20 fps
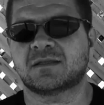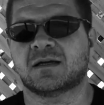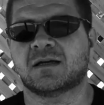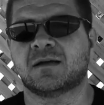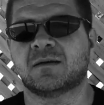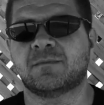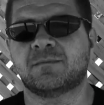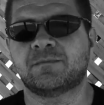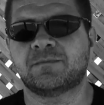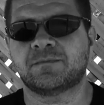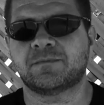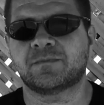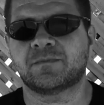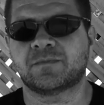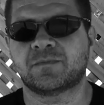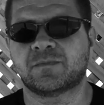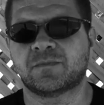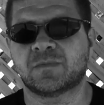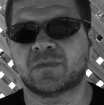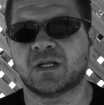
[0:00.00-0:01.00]

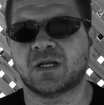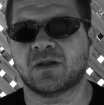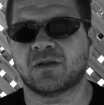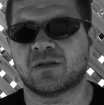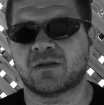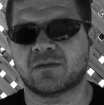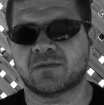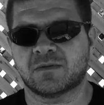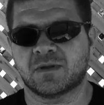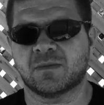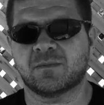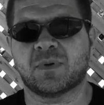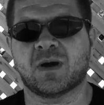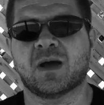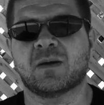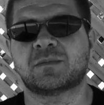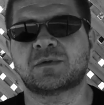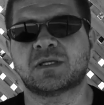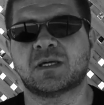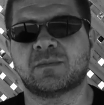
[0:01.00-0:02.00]
that
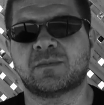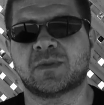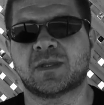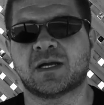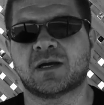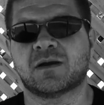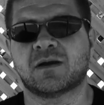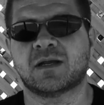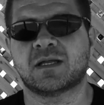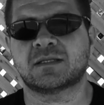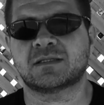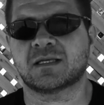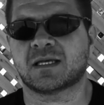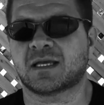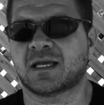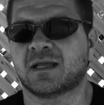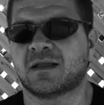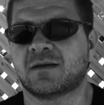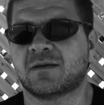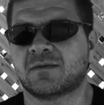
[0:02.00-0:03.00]
pops up there, it's
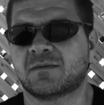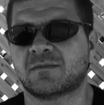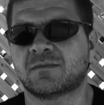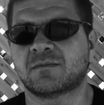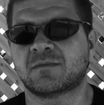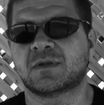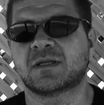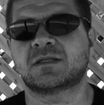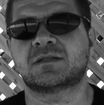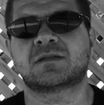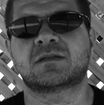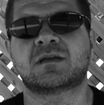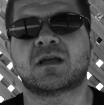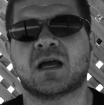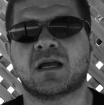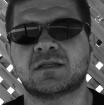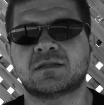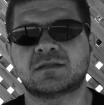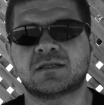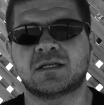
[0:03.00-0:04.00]
like this
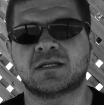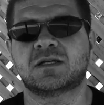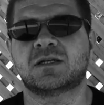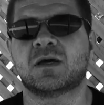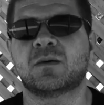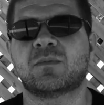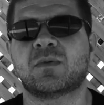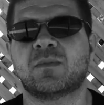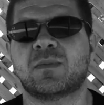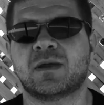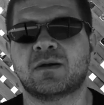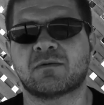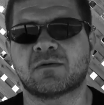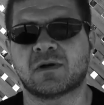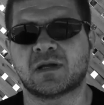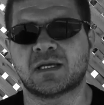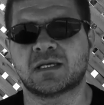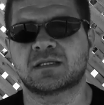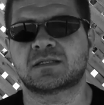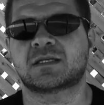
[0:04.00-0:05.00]
constant dopamine
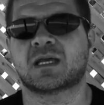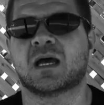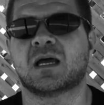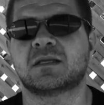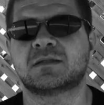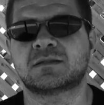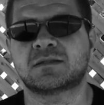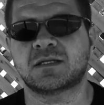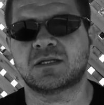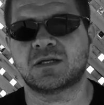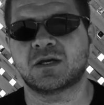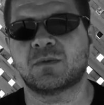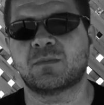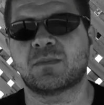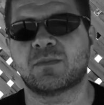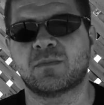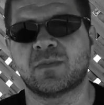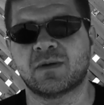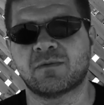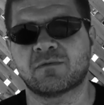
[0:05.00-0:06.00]
release,
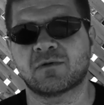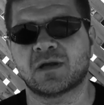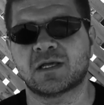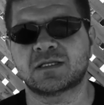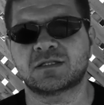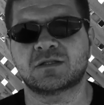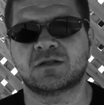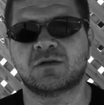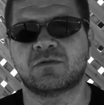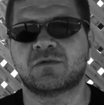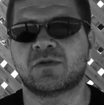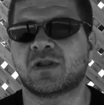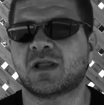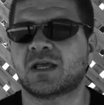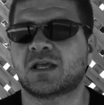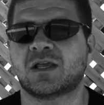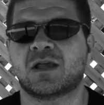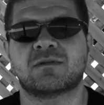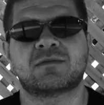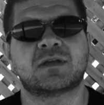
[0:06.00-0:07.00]
and you feel
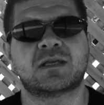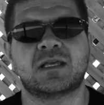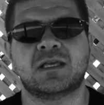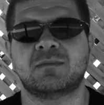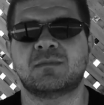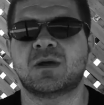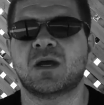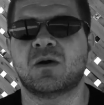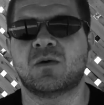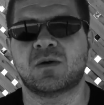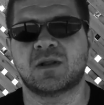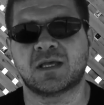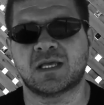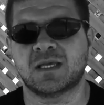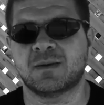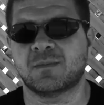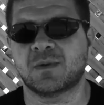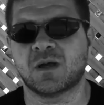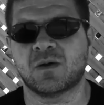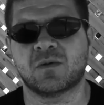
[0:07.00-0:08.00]
like you have to keep going and
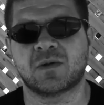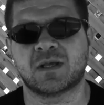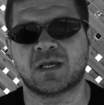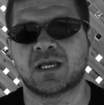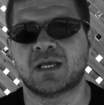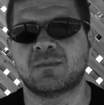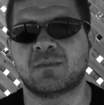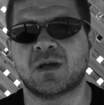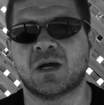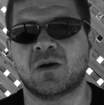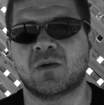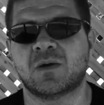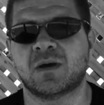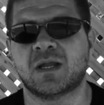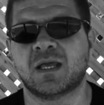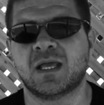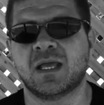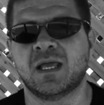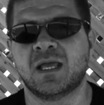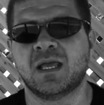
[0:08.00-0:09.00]
keep going and keep
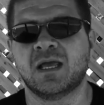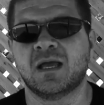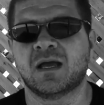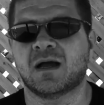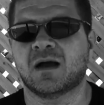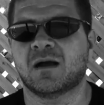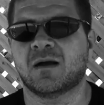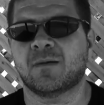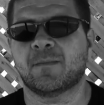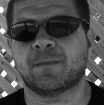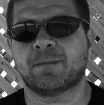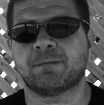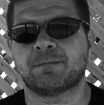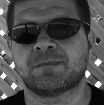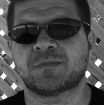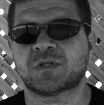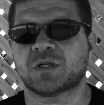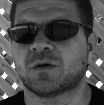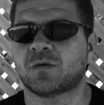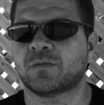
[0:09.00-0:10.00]
going.
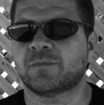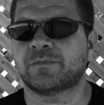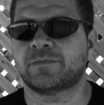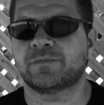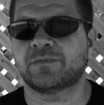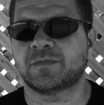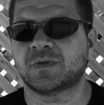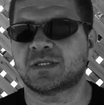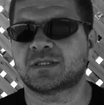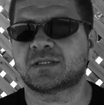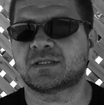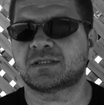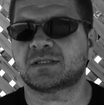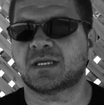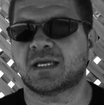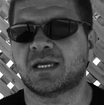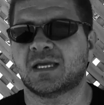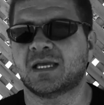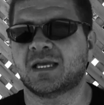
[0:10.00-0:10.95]
So this is